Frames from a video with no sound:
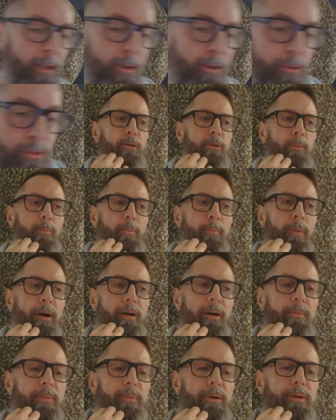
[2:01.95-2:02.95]
There's a little
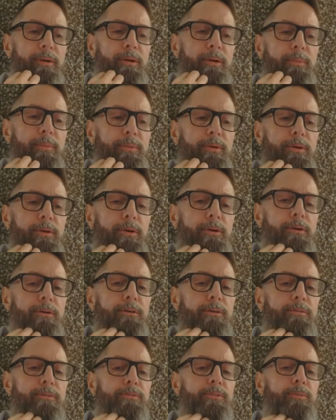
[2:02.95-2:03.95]
bug button up here.
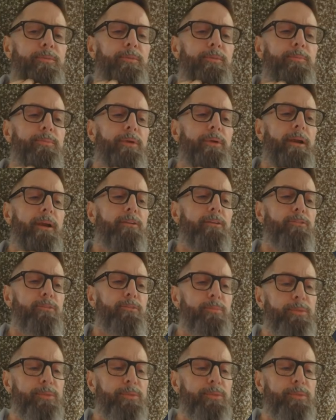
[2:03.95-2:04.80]
If something breaks,